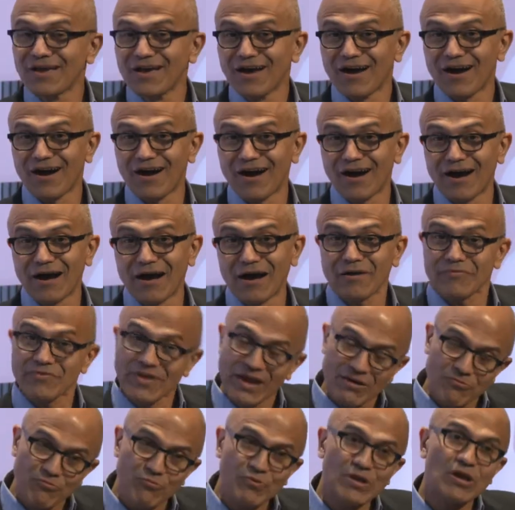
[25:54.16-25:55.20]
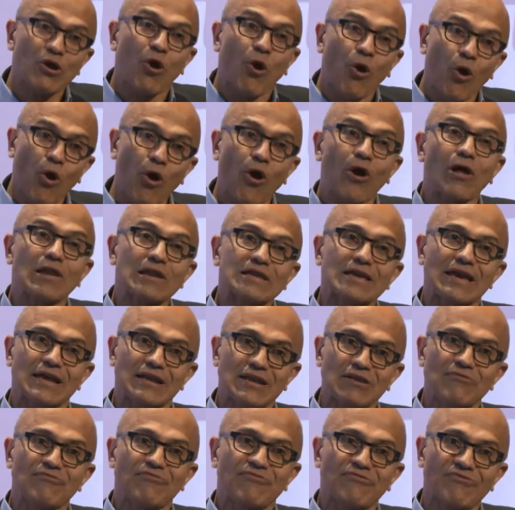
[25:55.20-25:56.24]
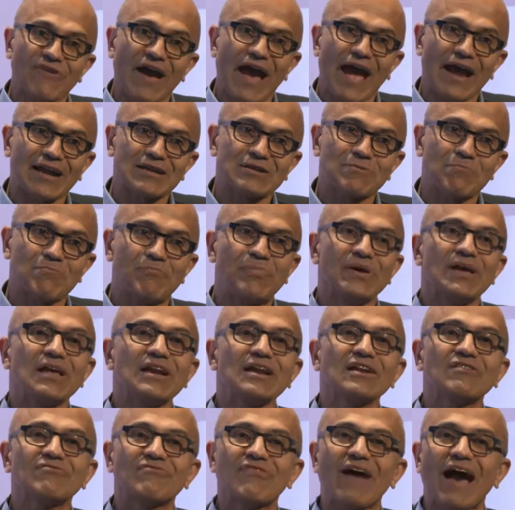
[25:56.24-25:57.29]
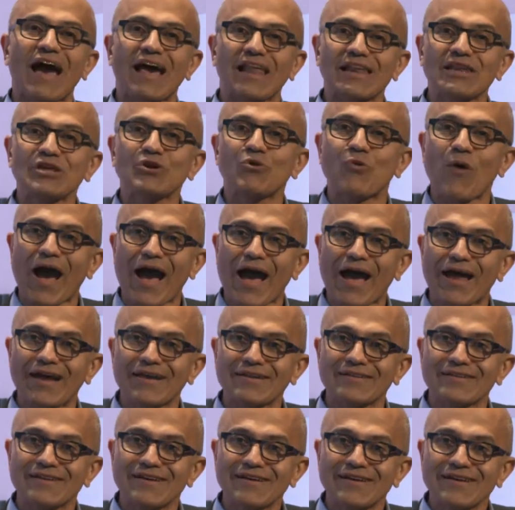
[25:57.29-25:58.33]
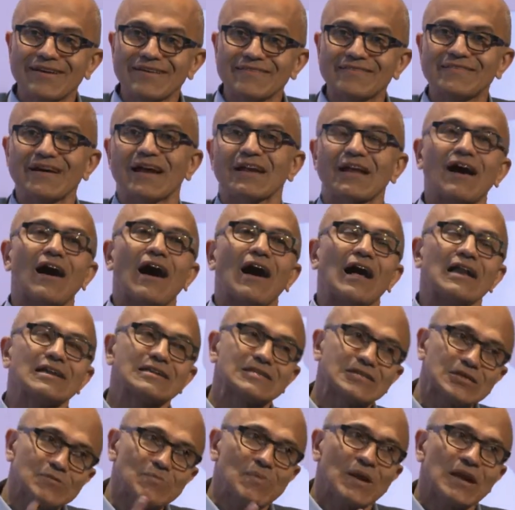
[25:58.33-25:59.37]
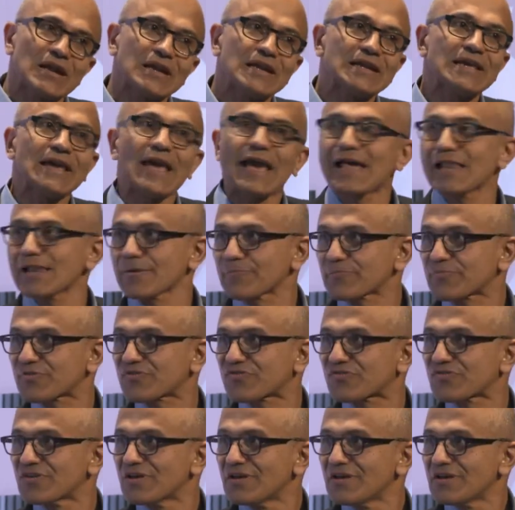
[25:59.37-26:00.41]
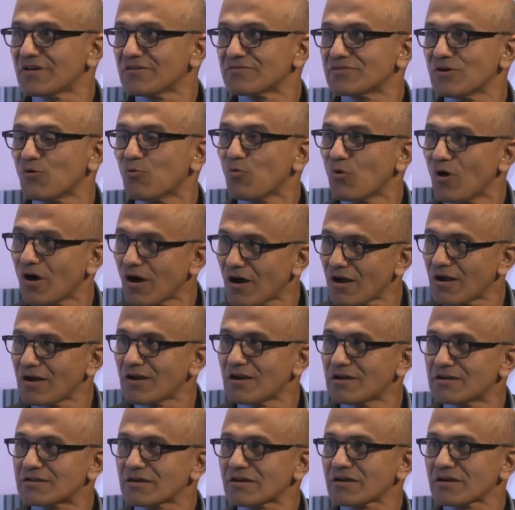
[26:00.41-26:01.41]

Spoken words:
That we all can in fact build value add that ultimately helps the world